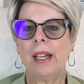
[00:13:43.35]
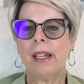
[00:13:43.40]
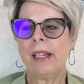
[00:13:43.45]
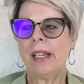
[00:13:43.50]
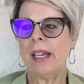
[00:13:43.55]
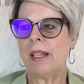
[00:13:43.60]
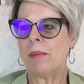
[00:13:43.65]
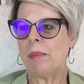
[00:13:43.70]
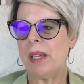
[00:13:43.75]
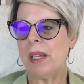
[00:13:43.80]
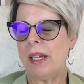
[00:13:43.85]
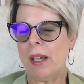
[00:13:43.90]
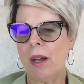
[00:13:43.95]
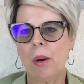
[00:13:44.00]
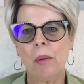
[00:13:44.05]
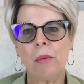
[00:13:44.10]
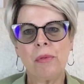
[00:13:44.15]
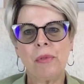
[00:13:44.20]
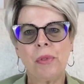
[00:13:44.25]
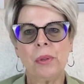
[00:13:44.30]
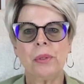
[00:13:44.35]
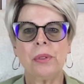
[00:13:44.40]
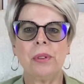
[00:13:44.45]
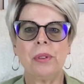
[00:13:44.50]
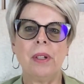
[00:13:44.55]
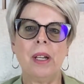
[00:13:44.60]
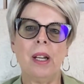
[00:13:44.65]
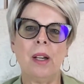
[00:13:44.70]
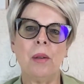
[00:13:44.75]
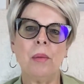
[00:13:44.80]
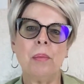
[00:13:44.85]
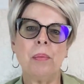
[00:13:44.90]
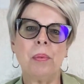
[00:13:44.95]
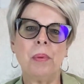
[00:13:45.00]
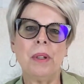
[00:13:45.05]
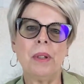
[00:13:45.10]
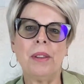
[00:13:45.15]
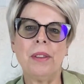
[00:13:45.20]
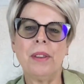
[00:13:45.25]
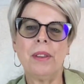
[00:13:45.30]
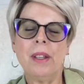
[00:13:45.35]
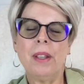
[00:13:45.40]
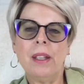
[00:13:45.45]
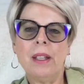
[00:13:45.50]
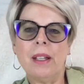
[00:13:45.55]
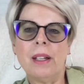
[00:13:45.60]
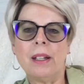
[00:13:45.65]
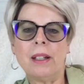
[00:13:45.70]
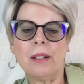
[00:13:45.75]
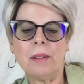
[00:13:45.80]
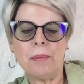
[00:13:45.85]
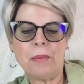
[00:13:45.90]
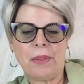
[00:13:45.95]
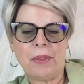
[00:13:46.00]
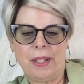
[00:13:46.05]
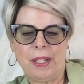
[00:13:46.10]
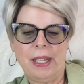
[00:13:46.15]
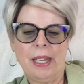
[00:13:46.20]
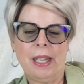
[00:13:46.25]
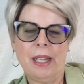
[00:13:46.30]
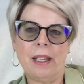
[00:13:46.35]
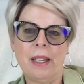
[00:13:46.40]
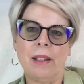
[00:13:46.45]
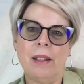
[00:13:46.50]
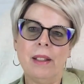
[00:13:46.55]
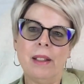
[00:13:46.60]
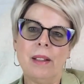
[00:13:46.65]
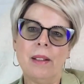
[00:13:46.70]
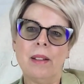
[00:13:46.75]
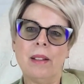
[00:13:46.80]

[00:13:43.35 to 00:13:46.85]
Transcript: can be helpful to help with thinking